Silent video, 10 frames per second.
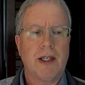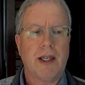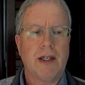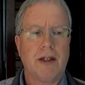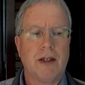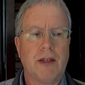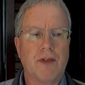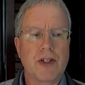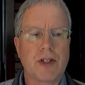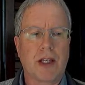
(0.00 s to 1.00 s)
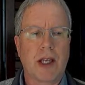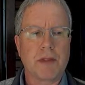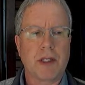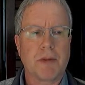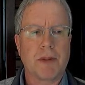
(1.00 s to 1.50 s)
and eventually
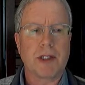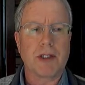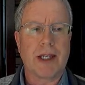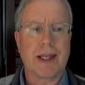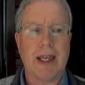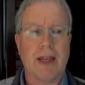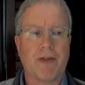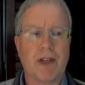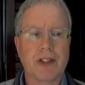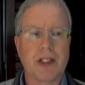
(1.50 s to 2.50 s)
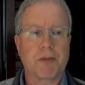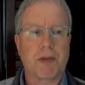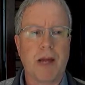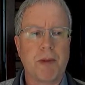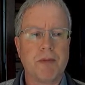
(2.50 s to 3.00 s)
comes up and says, I can't fix this
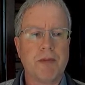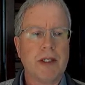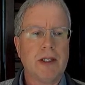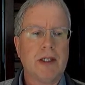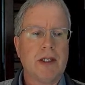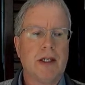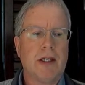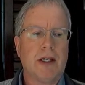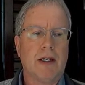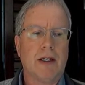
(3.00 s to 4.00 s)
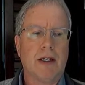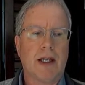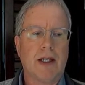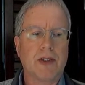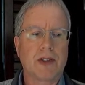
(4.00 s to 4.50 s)
problem,
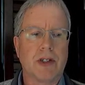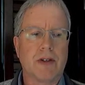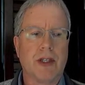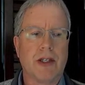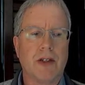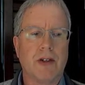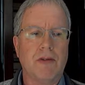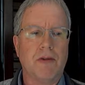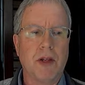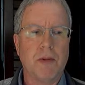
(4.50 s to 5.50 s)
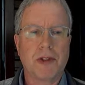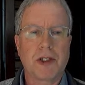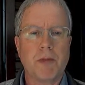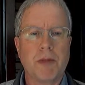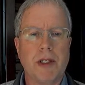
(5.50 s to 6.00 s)
and so then you
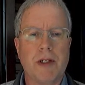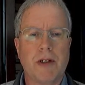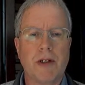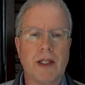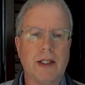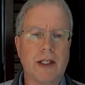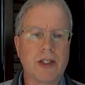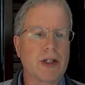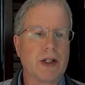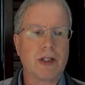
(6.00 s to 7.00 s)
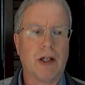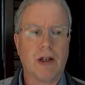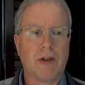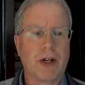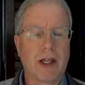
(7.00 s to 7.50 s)
reboot the computer and then it starts
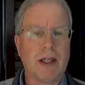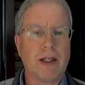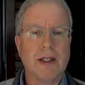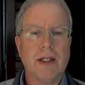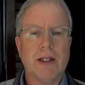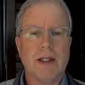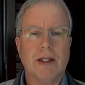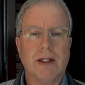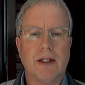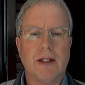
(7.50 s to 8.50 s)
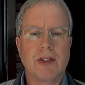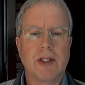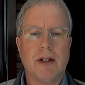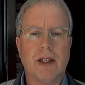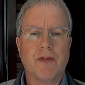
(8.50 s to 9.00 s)
all over again. It's
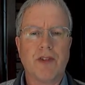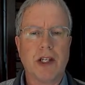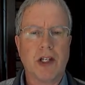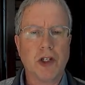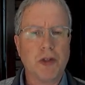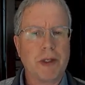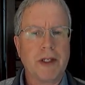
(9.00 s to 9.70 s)
in an infinite loop.